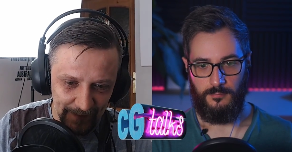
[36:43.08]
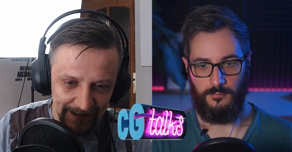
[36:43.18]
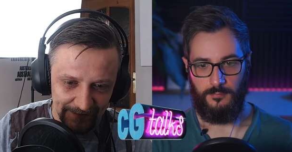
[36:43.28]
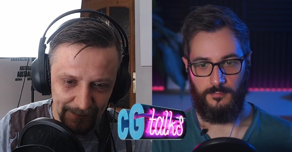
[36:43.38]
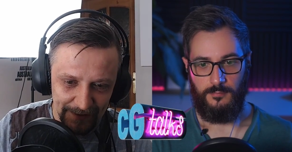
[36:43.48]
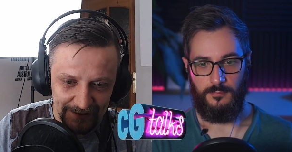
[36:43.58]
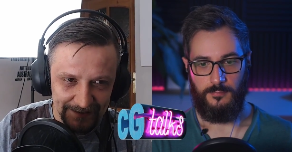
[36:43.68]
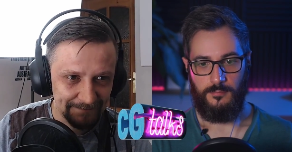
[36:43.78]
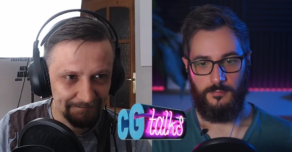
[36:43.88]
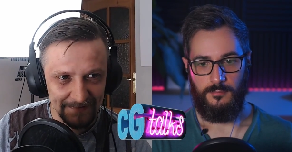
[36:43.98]
Speaker 1: yeah, the
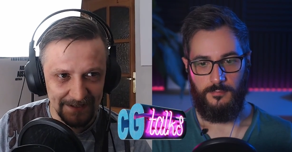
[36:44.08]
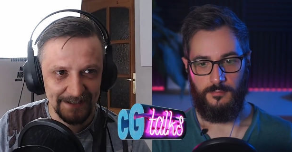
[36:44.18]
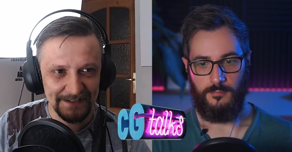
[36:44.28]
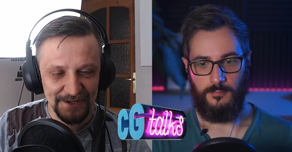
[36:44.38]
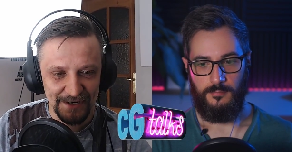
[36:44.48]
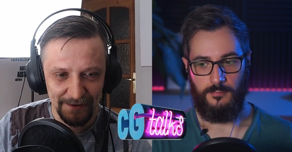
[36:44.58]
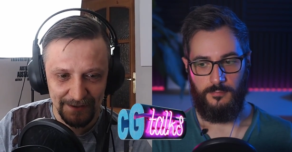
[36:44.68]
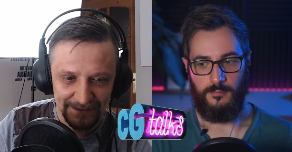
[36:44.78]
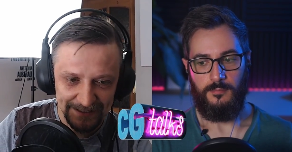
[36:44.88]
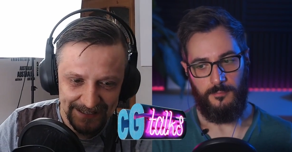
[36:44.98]
market in
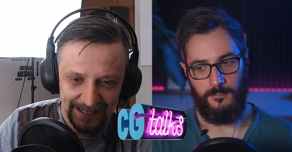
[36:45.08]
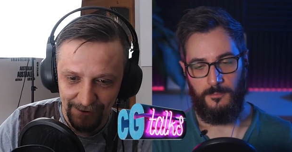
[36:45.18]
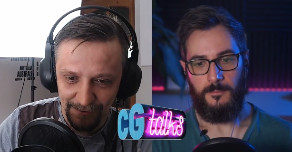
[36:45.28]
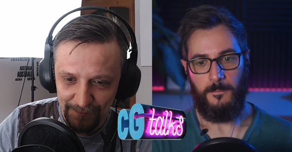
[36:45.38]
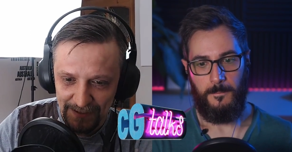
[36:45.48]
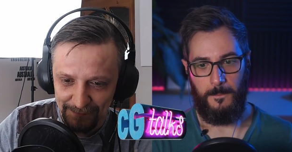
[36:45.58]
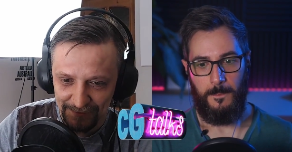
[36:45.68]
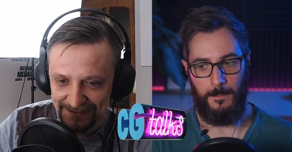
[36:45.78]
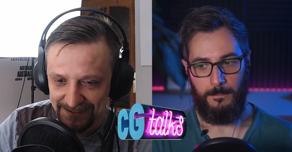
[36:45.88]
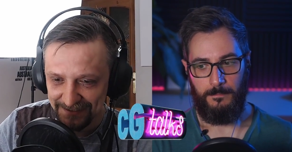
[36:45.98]
general. It's like all
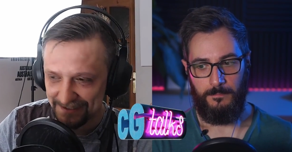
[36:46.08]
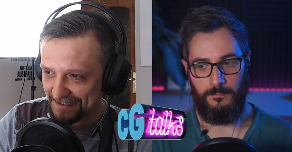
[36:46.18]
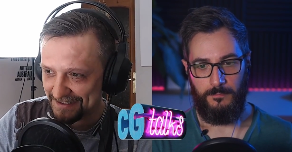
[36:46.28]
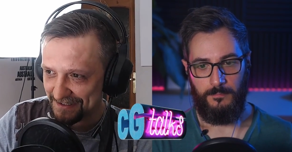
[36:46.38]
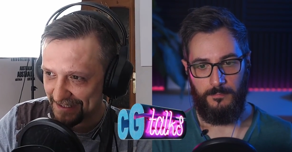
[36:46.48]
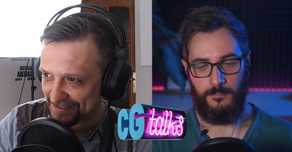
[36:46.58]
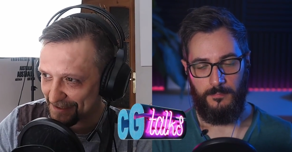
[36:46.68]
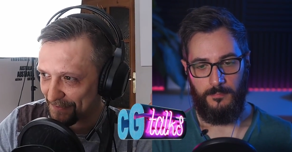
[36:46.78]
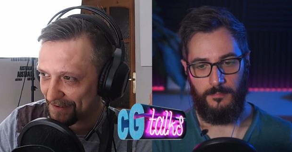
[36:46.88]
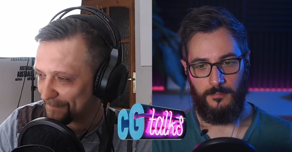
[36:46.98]
people. It's not it's not like
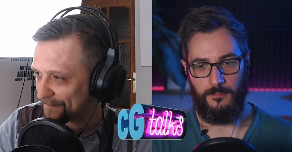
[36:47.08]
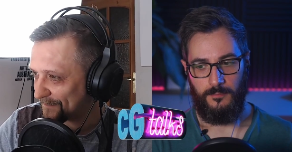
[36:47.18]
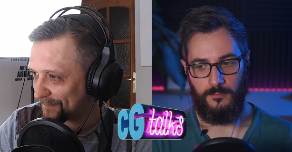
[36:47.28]
something